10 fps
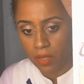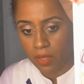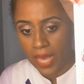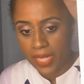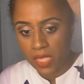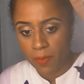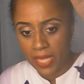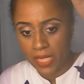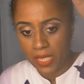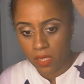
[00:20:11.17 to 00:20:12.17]
8 of
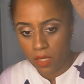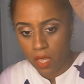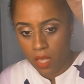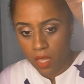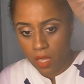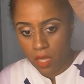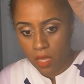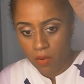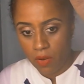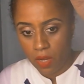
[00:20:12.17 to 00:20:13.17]
spades.
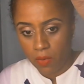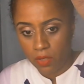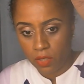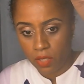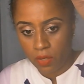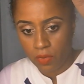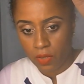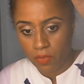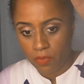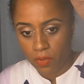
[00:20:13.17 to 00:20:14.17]
Right, 1, 2,
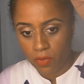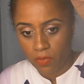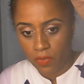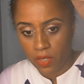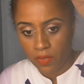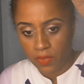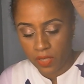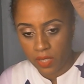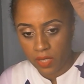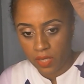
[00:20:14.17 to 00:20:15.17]
3, 4, 5,
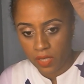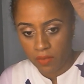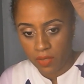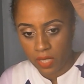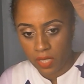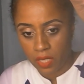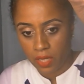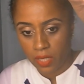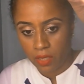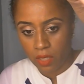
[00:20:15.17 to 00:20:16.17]
6, 7, 8,
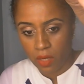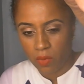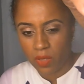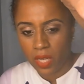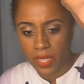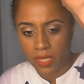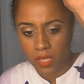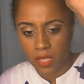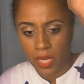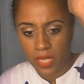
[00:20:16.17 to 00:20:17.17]
9. Well, nine
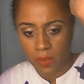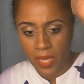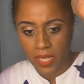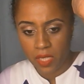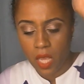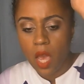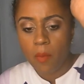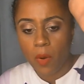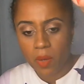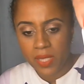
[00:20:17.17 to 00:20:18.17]
of spades.
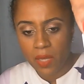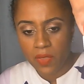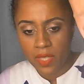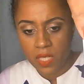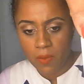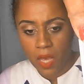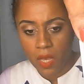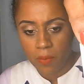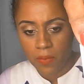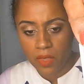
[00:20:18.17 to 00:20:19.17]
But what I'm saying with this
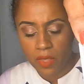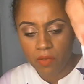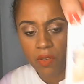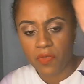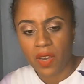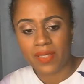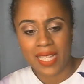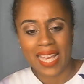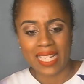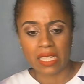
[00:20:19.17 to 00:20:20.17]
3 and 5 is
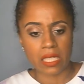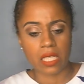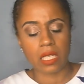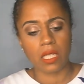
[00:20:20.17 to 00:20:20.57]
8.